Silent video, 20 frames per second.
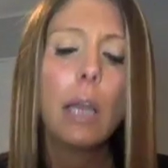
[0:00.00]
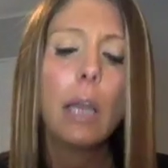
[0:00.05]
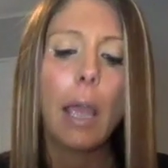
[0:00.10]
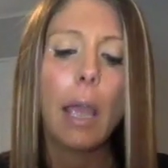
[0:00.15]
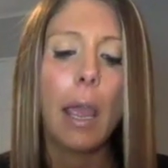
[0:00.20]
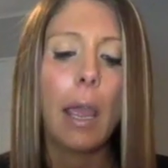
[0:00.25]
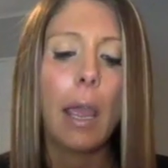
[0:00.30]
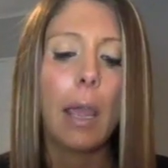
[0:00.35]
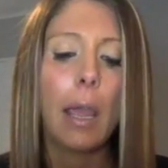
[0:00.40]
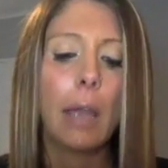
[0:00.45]

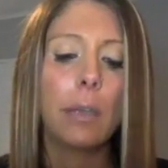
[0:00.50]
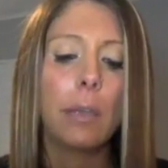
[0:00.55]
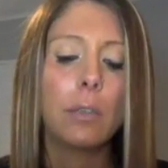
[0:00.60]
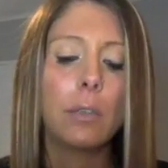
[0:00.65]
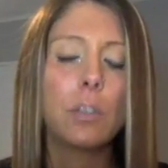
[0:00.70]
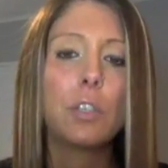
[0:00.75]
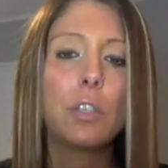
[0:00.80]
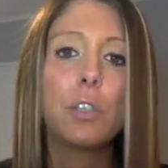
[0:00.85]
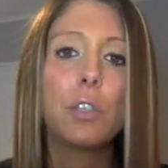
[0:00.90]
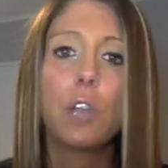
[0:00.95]

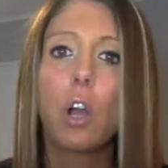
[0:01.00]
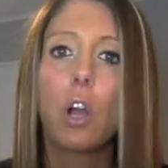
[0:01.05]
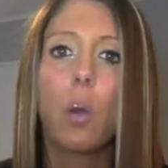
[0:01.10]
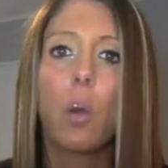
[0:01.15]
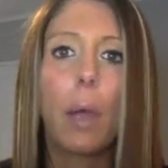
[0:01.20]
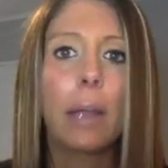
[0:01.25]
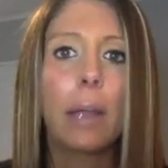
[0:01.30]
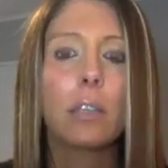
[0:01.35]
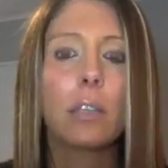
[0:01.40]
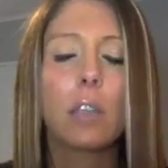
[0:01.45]
And Joe
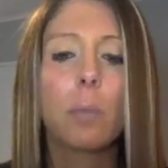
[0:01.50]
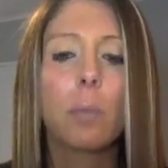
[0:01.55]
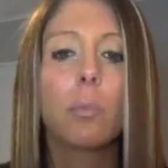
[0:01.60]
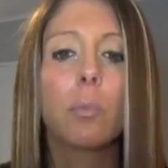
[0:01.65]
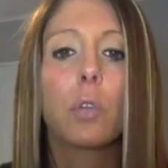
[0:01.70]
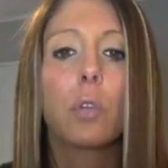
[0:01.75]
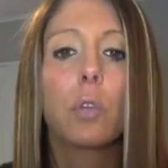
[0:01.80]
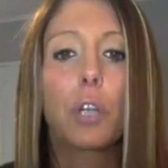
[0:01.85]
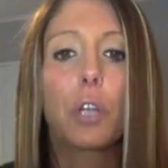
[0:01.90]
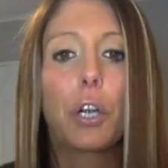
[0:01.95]
ends up
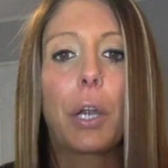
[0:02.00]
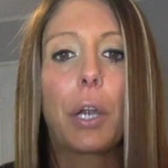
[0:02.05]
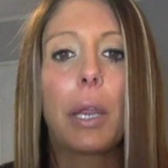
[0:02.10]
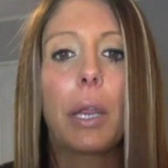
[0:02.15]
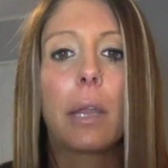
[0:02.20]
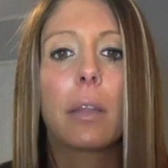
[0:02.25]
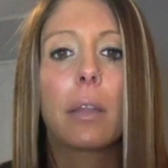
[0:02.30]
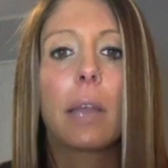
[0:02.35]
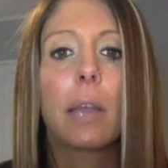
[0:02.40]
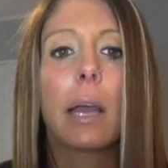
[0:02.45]

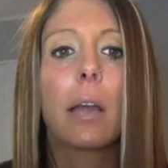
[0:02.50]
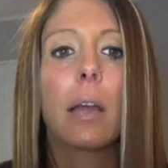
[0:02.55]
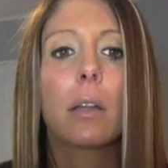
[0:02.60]
learning that